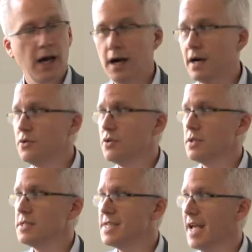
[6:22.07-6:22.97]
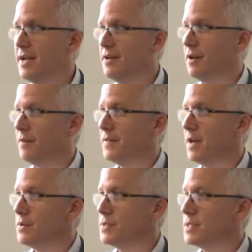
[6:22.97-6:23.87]
110 of
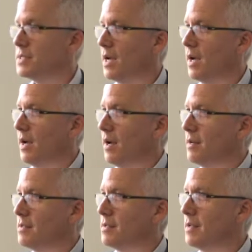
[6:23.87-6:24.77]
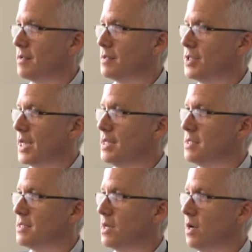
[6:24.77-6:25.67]
those
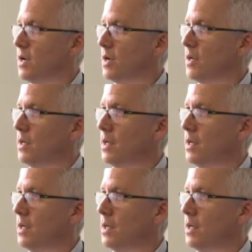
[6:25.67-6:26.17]
genes are